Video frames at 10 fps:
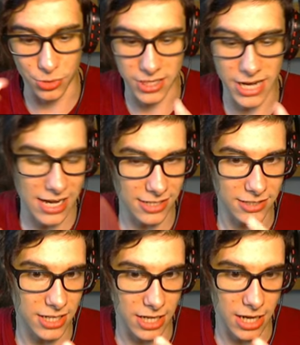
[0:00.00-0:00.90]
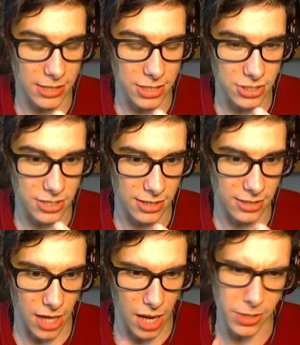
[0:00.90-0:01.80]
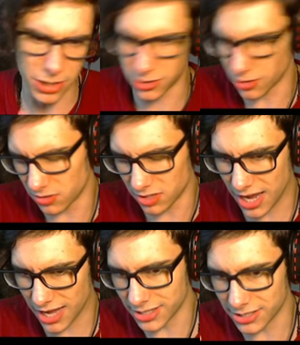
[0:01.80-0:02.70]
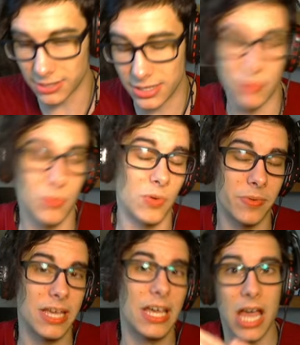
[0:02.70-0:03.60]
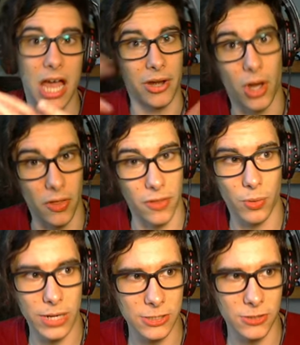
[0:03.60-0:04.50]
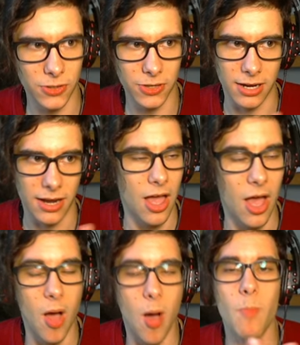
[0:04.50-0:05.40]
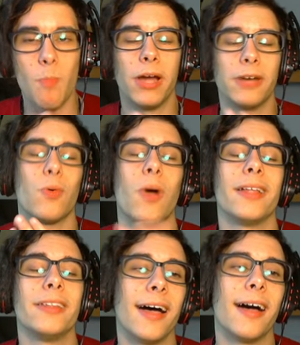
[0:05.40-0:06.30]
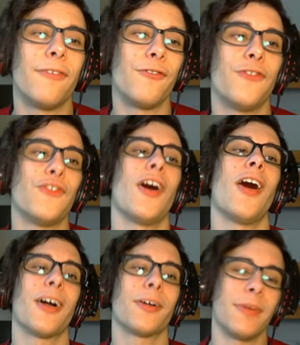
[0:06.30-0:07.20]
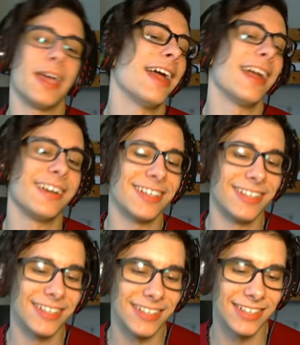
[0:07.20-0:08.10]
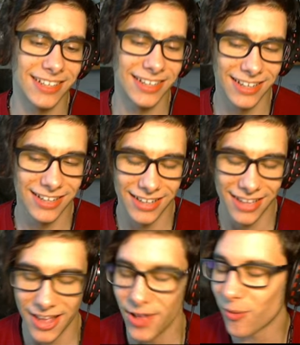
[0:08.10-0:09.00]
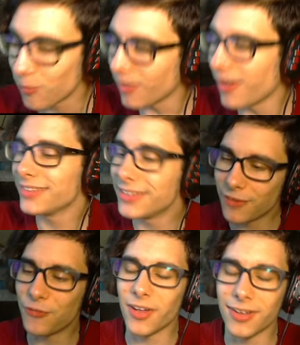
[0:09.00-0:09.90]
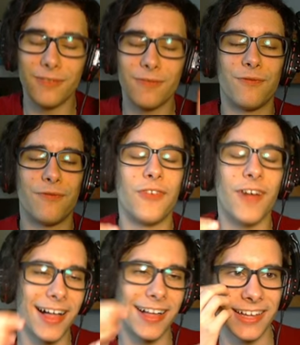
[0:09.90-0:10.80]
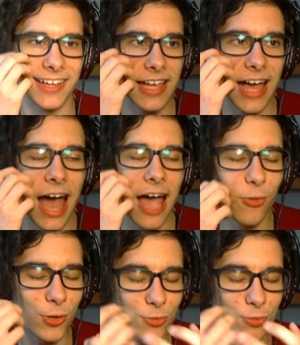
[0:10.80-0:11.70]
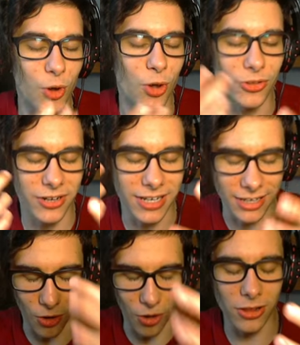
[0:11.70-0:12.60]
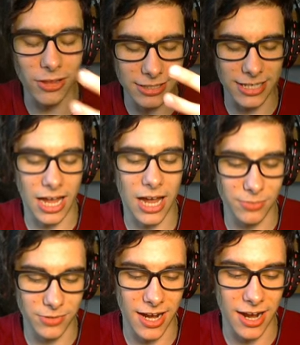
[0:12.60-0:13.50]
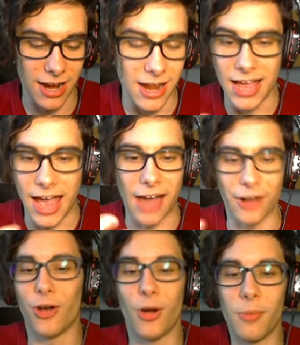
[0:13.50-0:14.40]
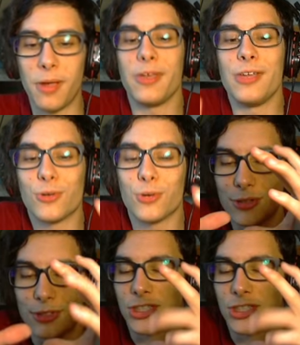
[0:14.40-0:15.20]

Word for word: nails and the and the and the hammer. So yeah, I guess that that will be another way to do it. But what the fuck, man? What the fucking fuck? I was wondering all the time there. I don't know. Maybe you could